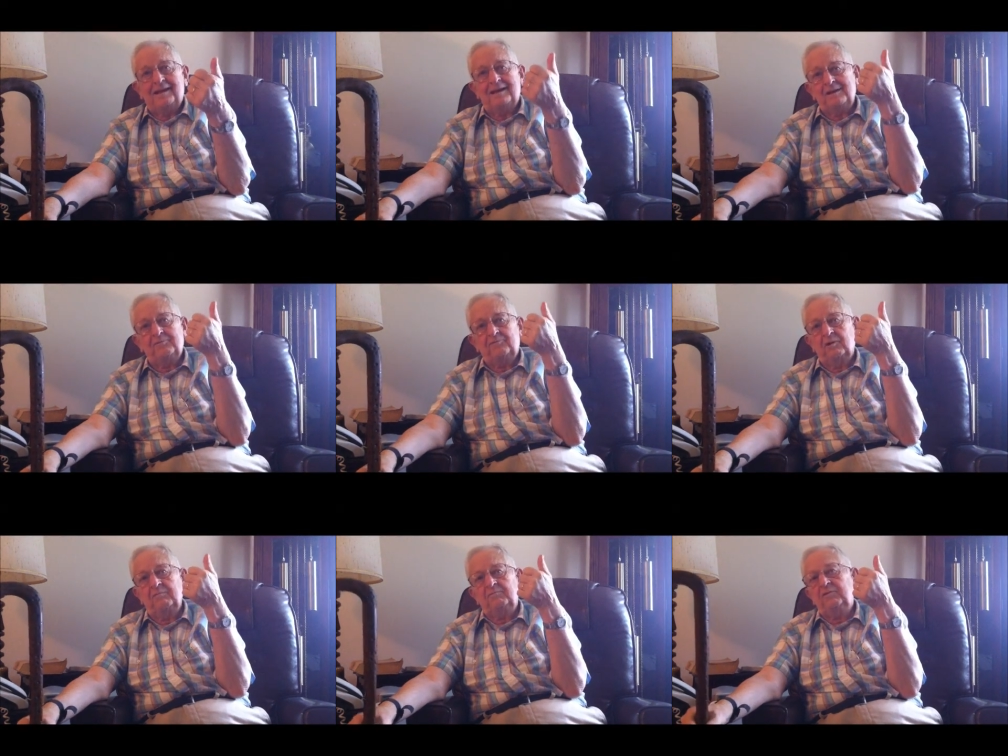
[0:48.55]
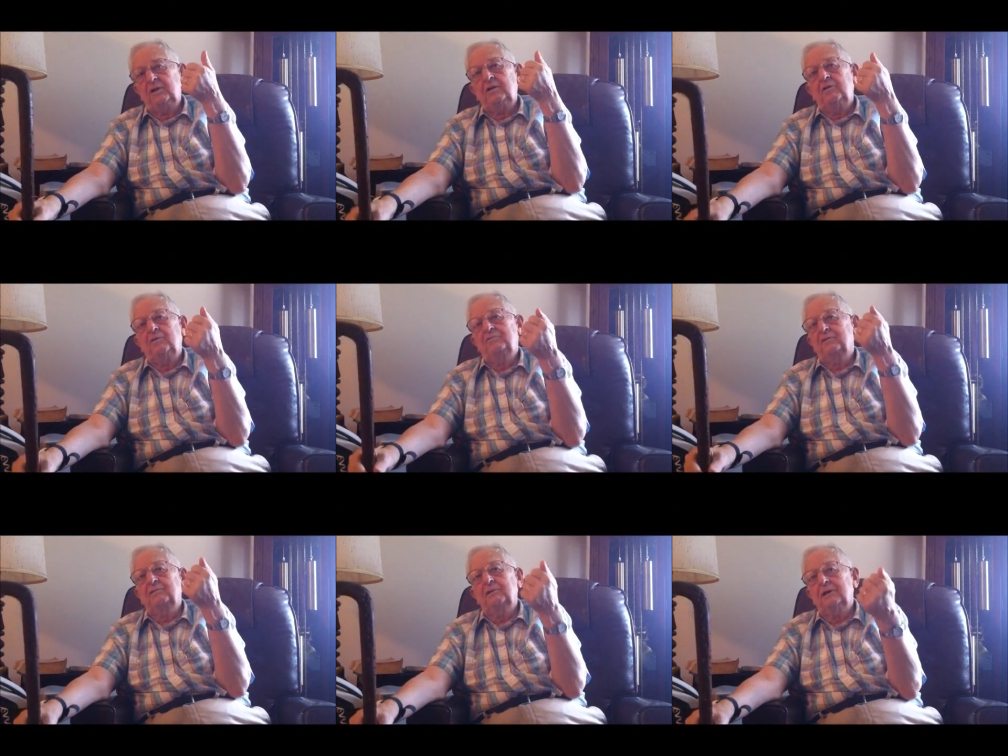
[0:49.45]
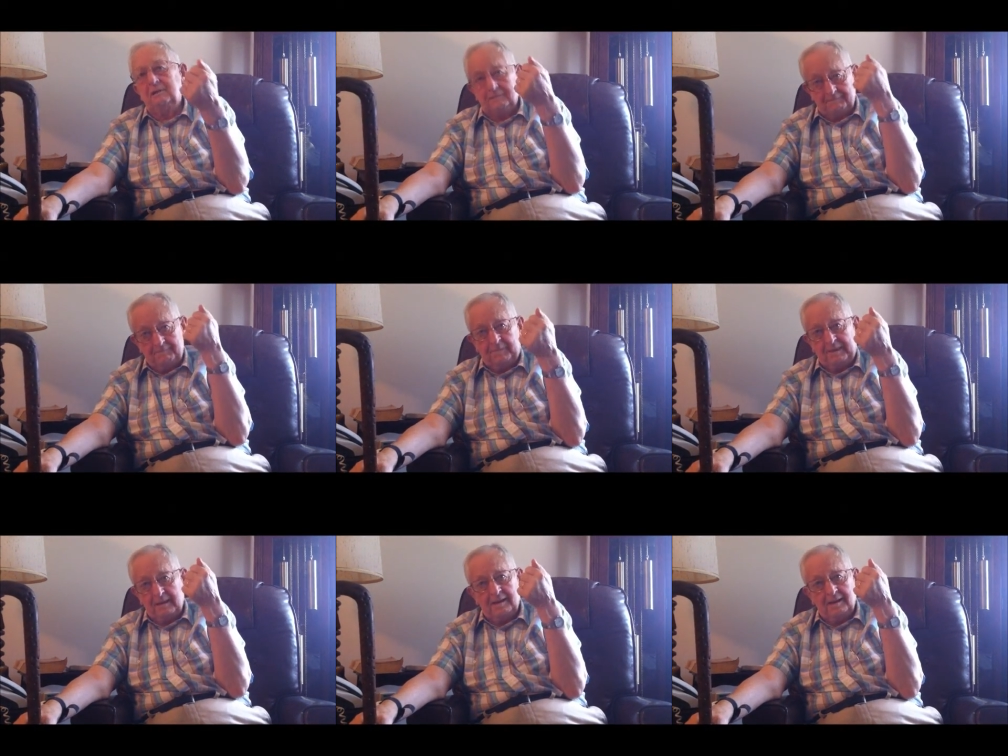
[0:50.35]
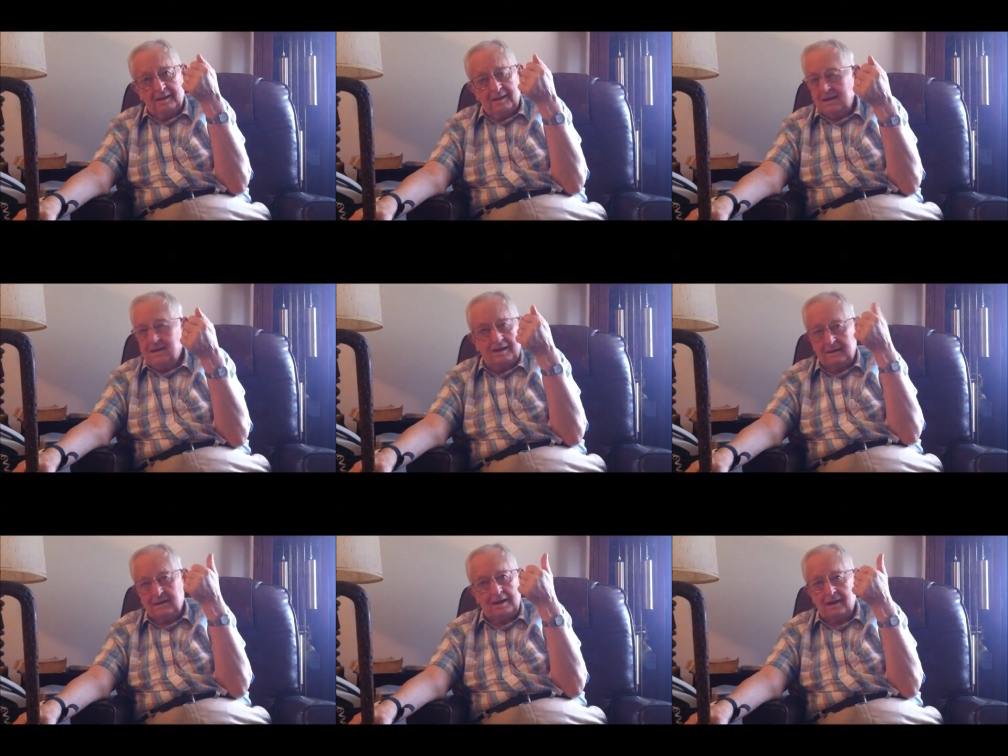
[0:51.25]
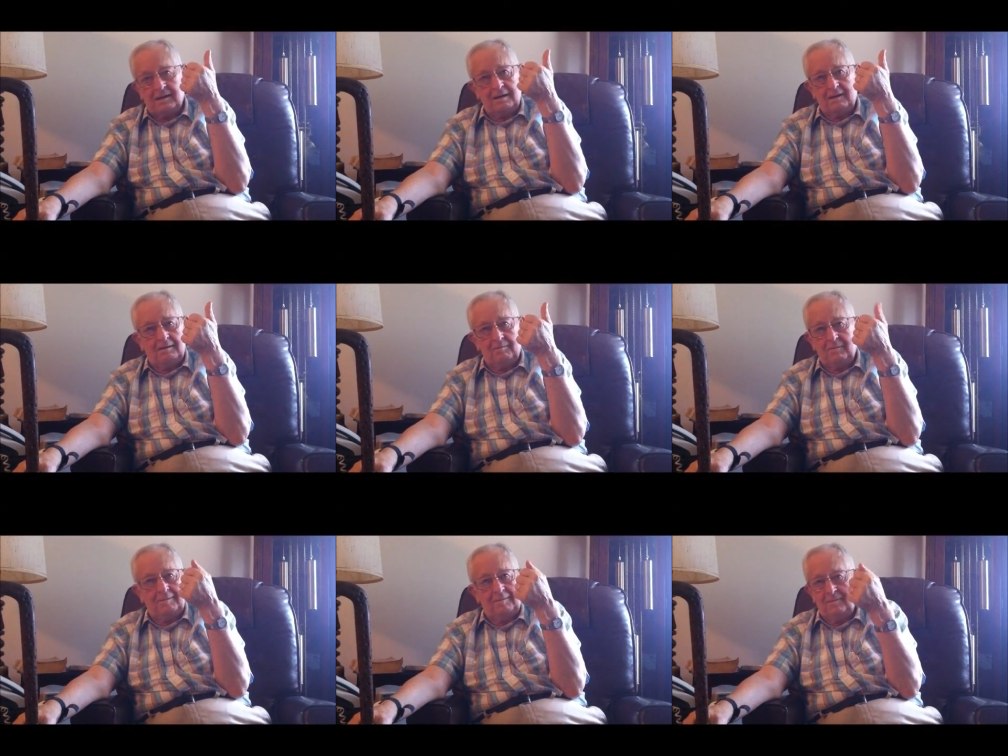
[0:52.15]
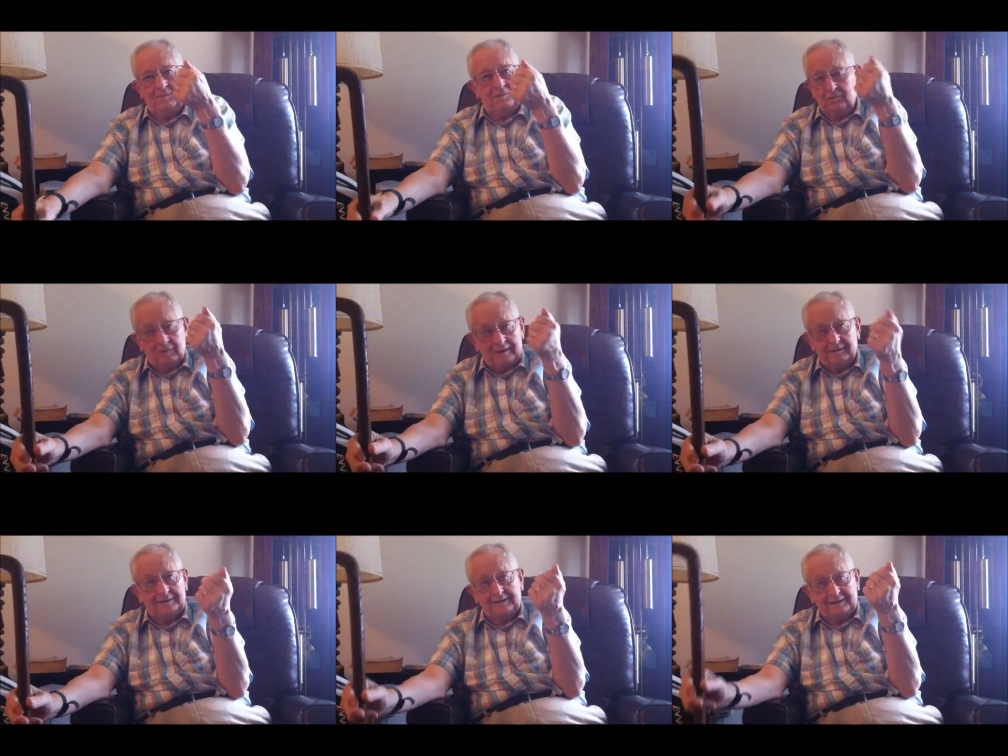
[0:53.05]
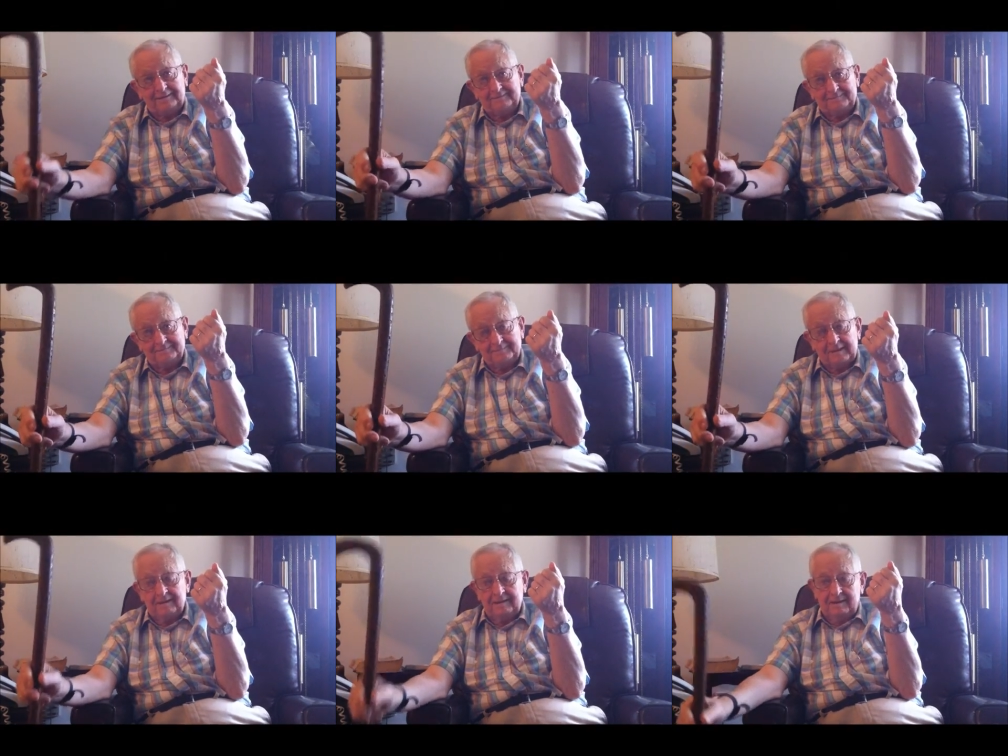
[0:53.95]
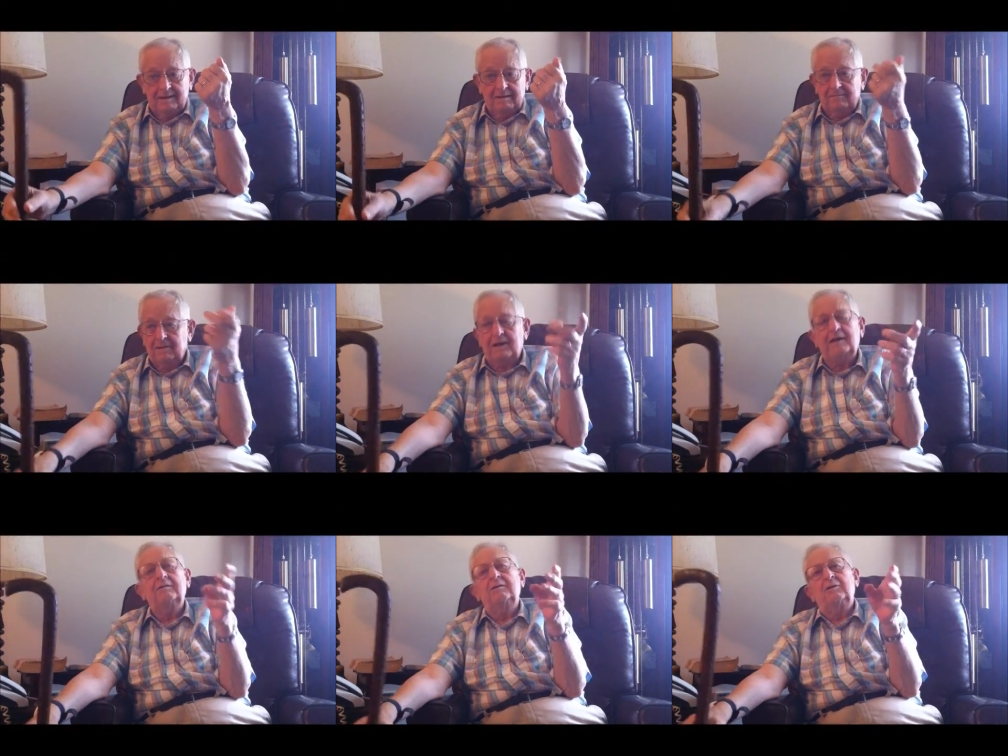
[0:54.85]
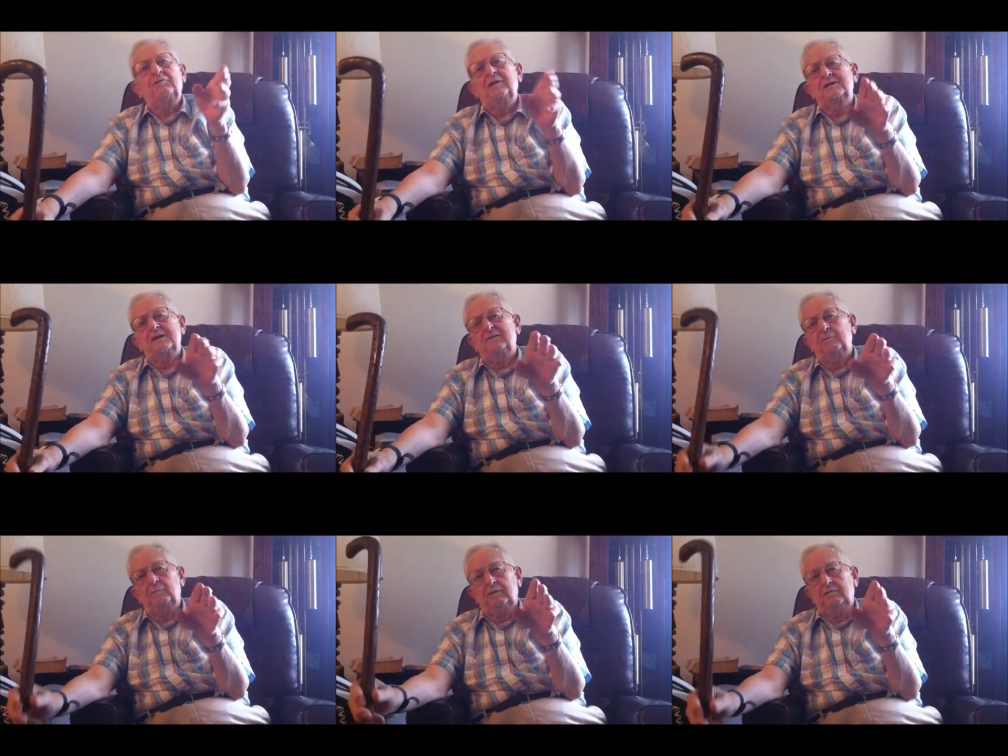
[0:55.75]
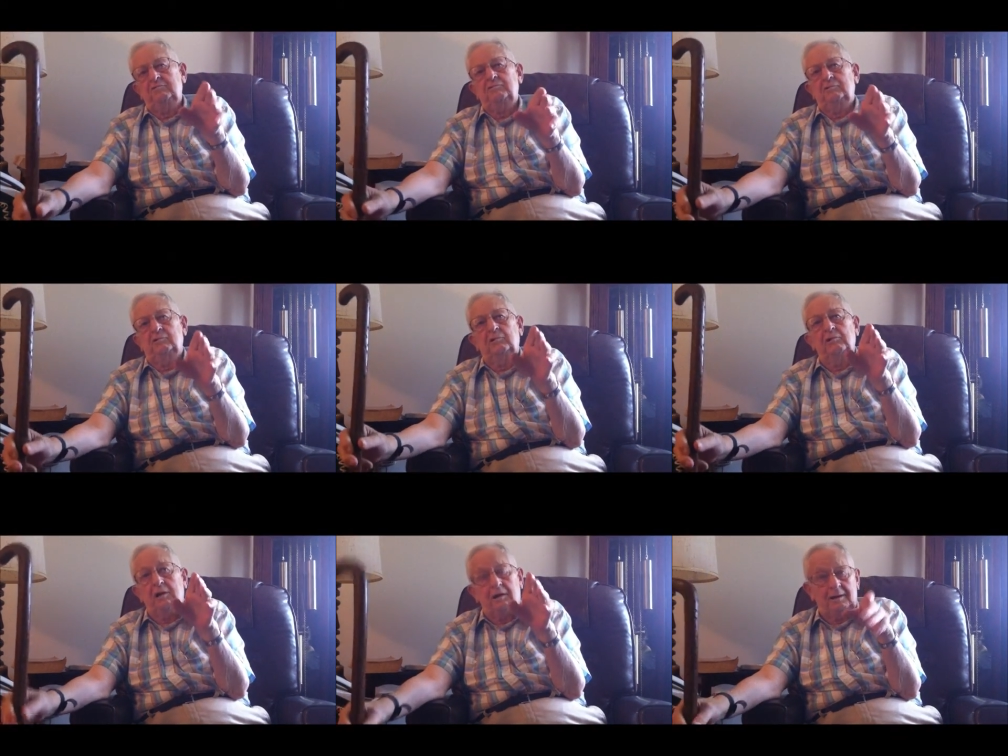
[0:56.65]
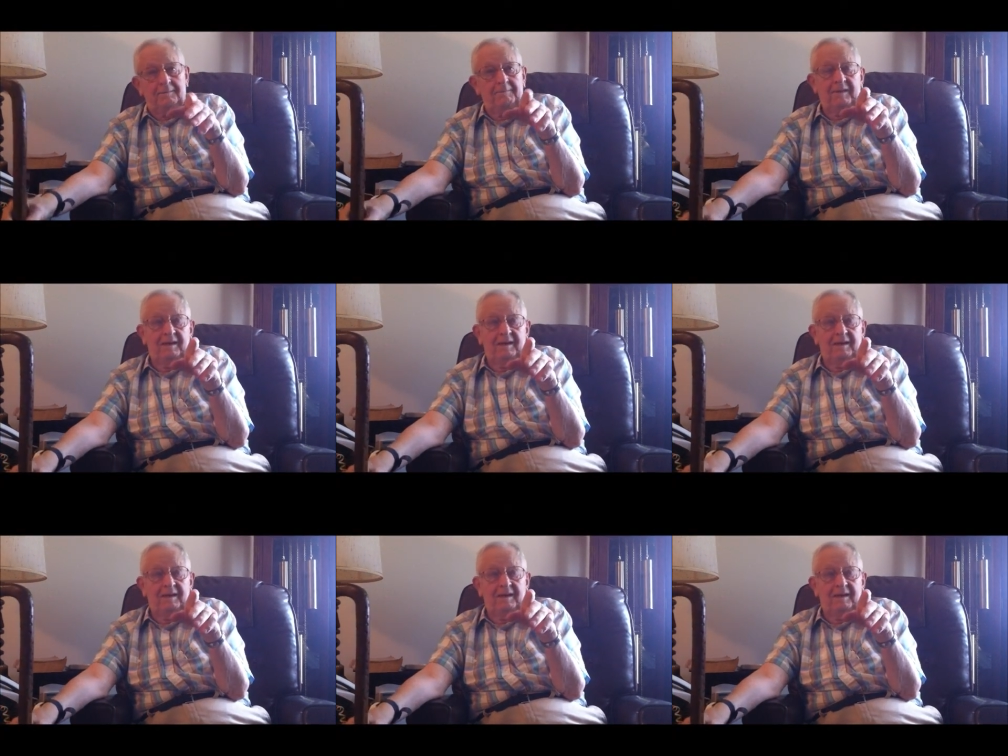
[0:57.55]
get his front feet off the ground, he can't do anything. Well, I don't know if that's ever been true or not,